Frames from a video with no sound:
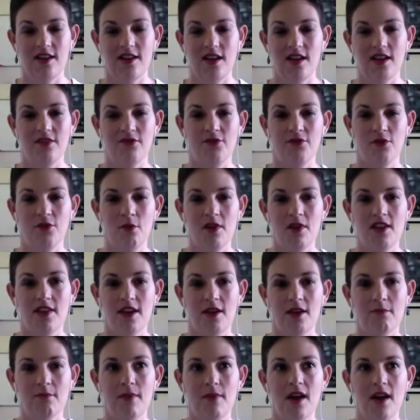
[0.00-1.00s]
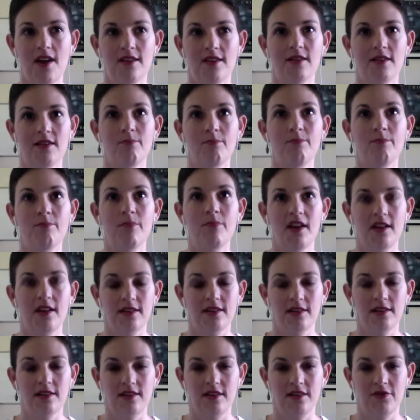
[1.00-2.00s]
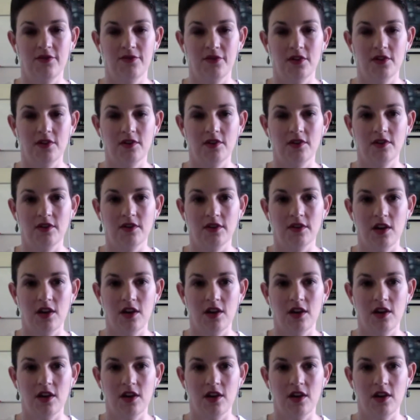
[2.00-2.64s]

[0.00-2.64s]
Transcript: And for me, that made the biggest difference.